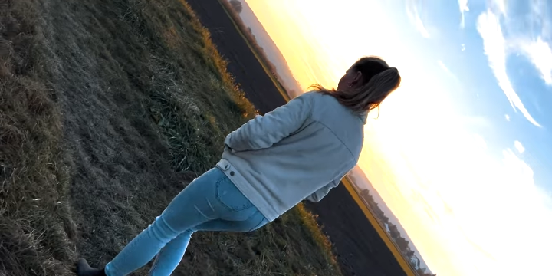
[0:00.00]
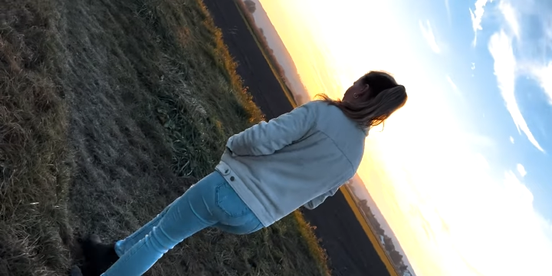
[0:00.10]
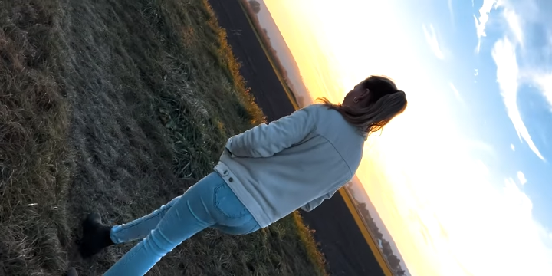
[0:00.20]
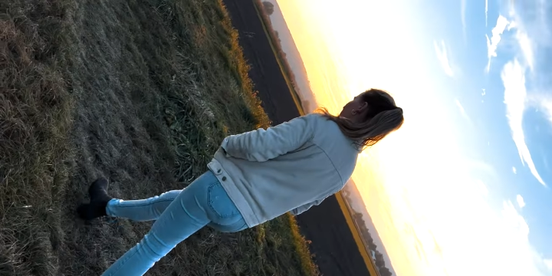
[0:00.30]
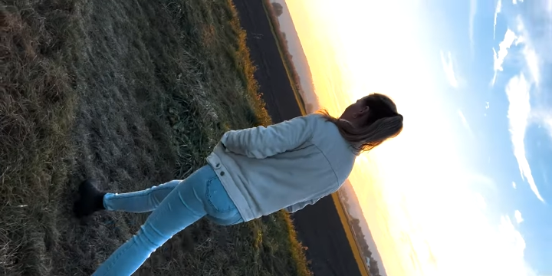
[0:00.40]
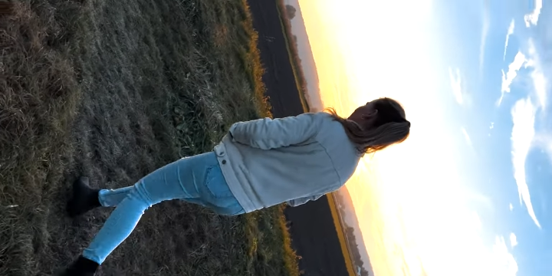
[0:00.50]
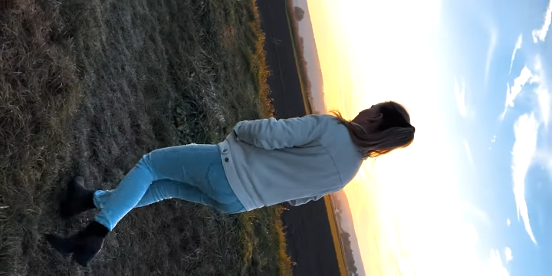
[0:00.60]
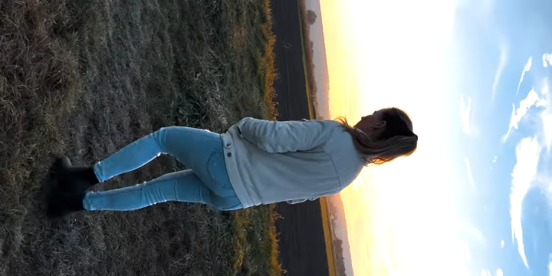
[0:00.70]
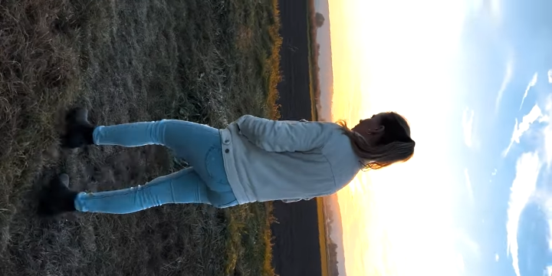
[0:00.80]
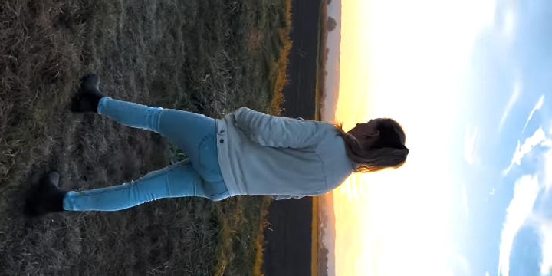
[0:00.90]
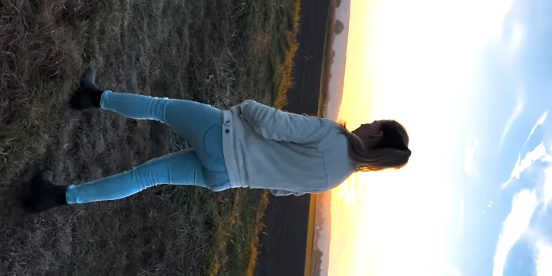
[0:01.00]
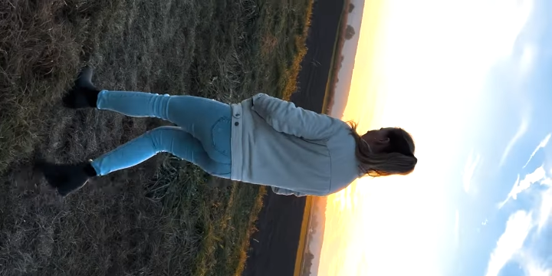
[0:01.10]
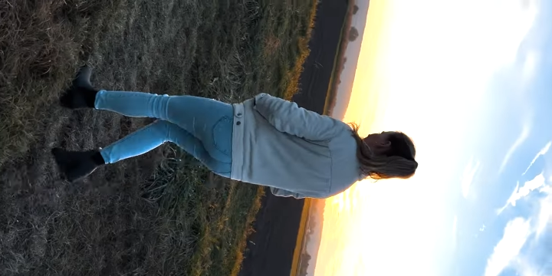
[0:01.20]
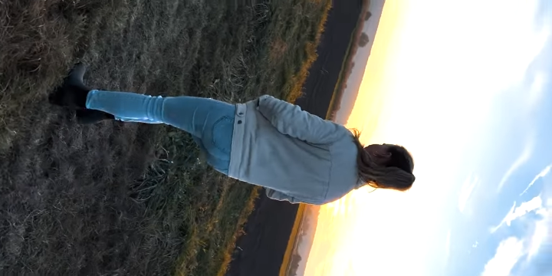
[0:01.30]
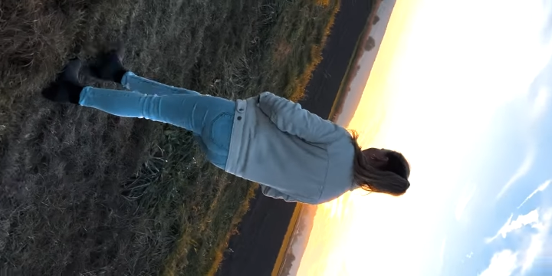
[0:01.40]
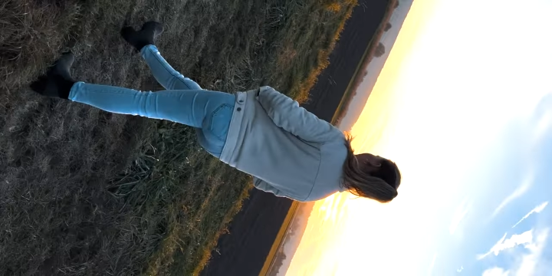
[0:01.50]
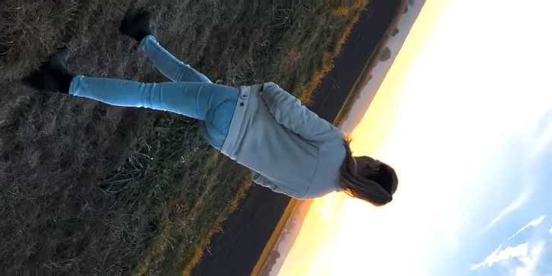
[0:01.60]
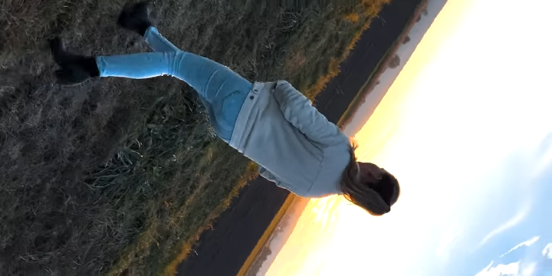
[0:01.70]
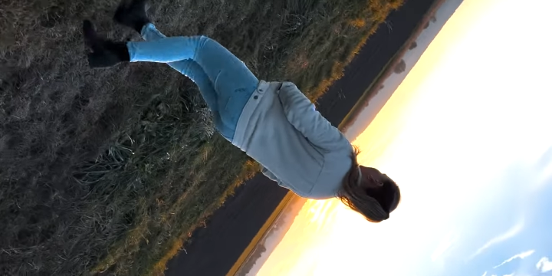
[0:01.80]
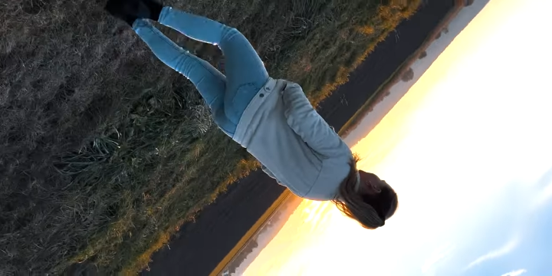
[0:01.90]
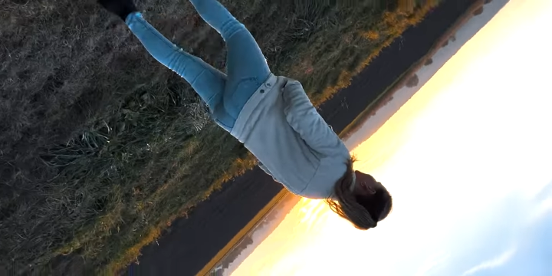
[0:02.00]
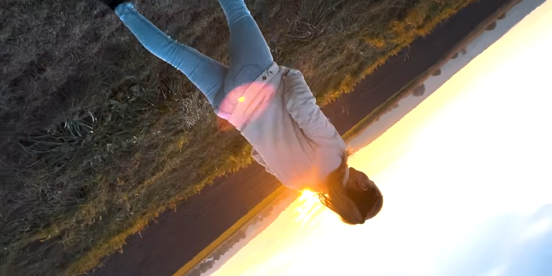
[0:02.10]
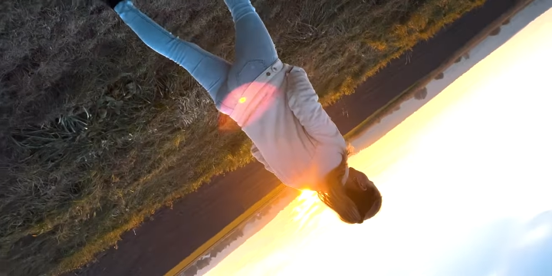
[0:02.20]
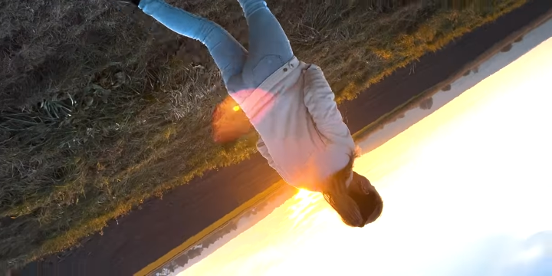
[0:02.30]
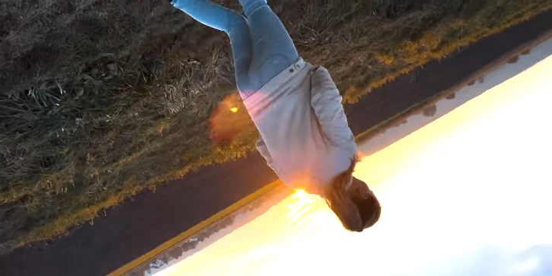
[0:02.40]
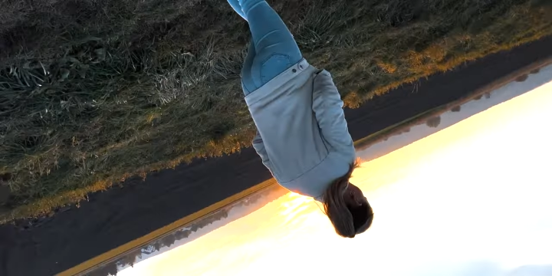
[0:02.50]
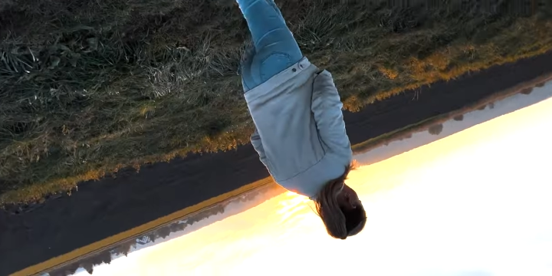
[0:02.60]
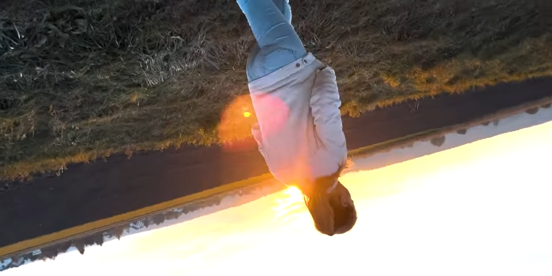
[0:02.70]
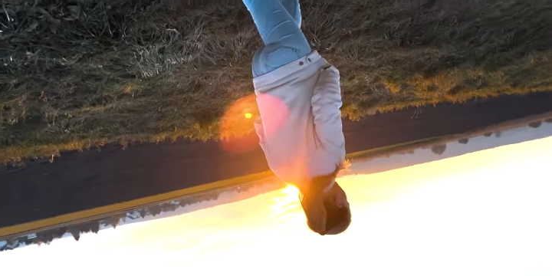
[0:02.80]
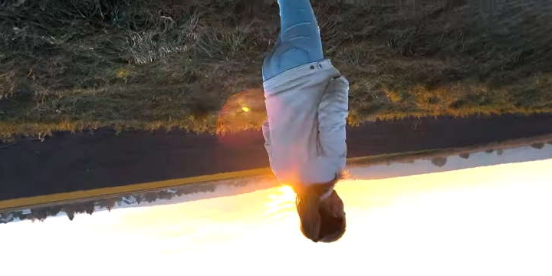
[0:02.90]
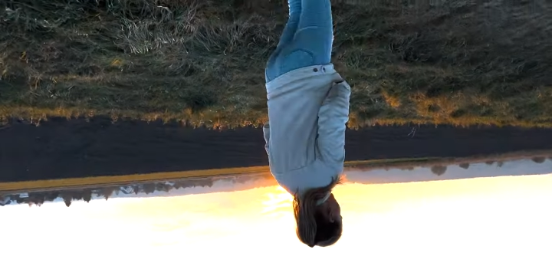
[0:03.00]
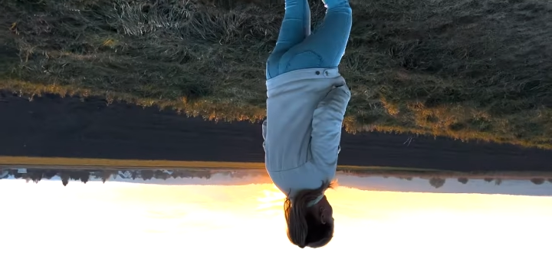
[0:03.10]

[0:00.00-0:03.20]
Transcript: [unreadable: no face in view]